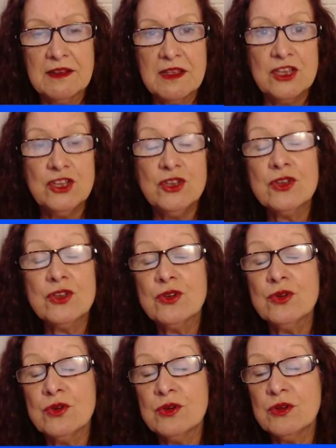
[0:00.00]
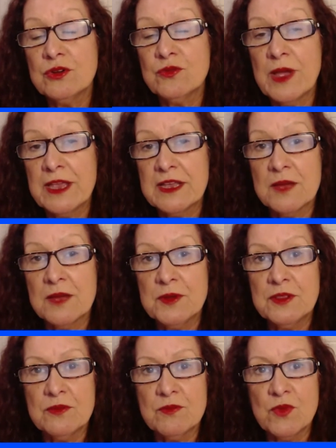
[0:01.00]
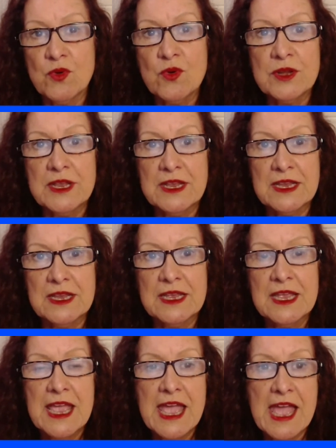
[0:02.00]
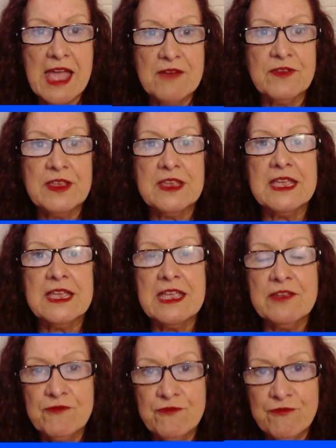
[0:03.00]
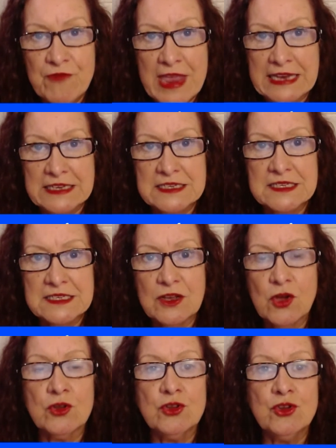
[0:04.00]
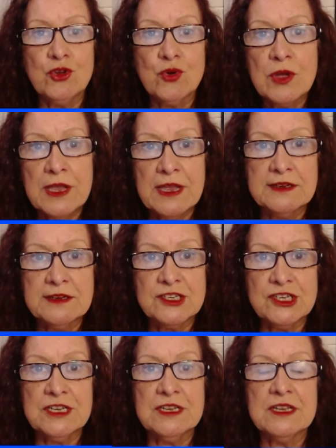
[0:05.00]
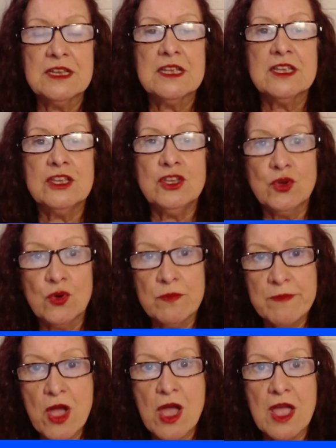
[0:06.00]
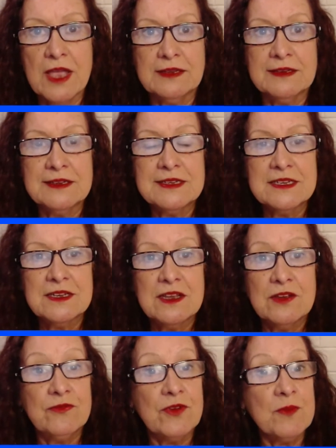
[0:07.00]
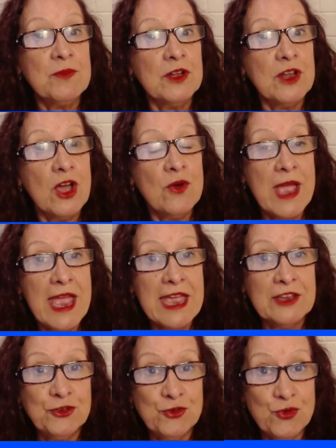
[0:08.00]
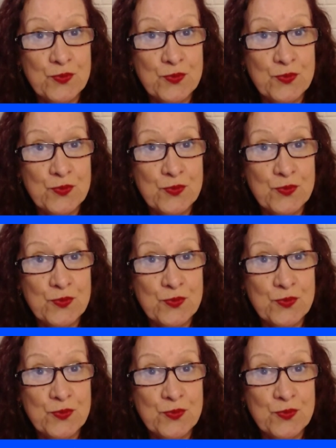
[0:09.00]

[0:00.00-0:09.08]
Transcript: you could wake up in the morning having effects on your energy, your mind, from the lower astral